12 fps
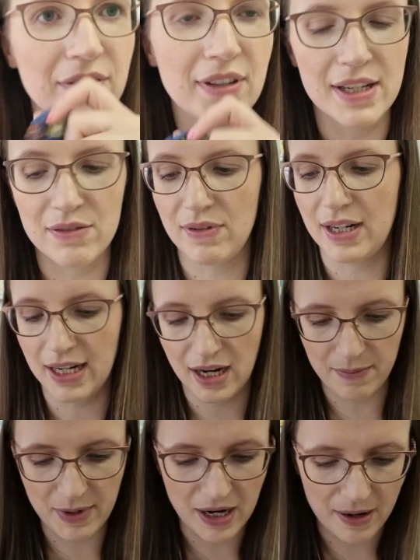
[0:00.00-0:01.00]
if that's really
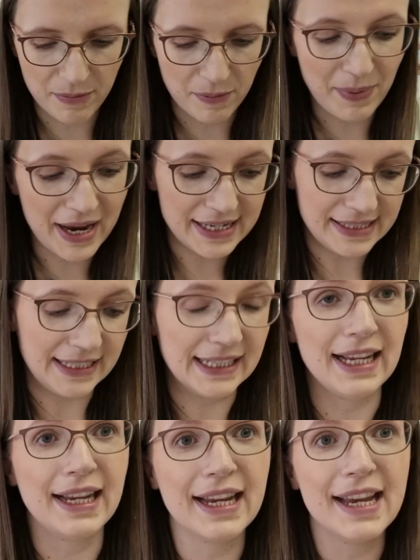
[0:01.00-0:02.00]
coming up.
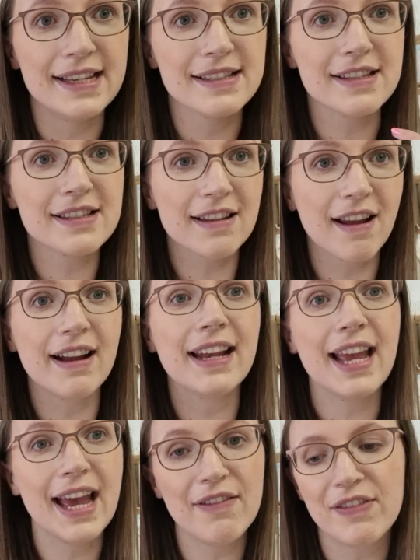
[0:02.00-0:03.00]
Basically, it's a
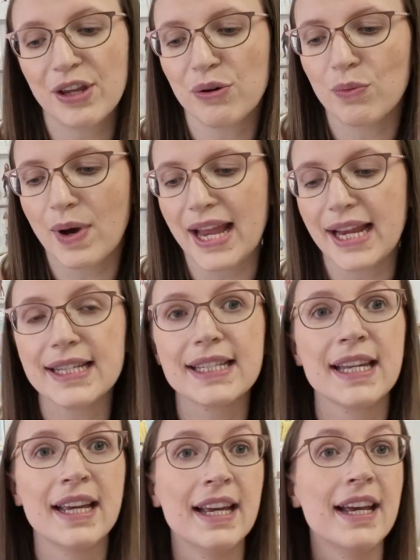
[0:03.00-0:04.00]
slightly heavier
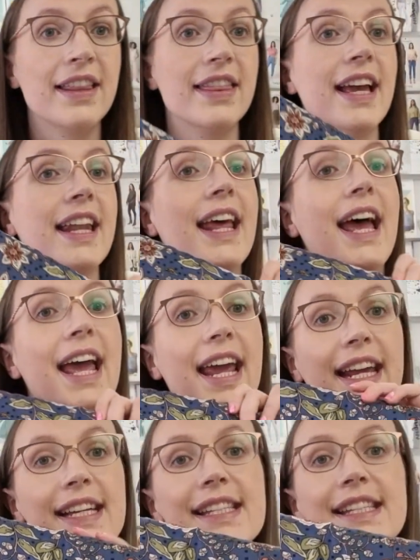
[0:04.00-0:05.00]
weight than
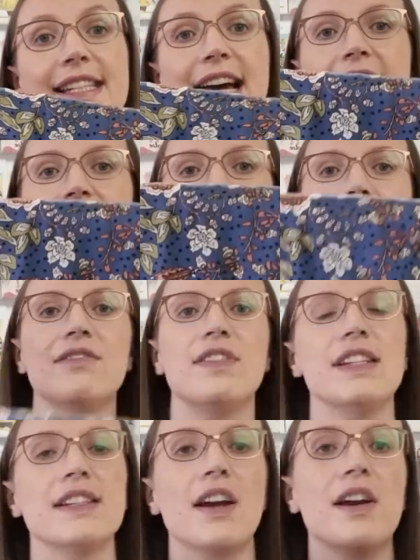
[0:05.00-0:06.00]
a standard
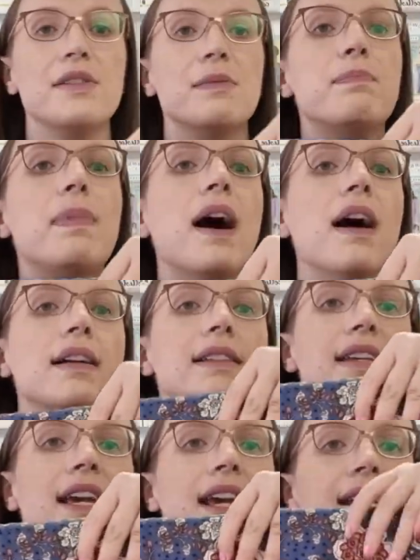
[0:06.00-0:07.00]
viscose, but
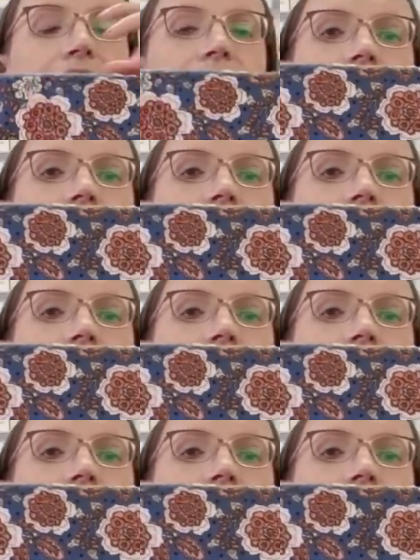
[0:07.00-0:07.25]
it is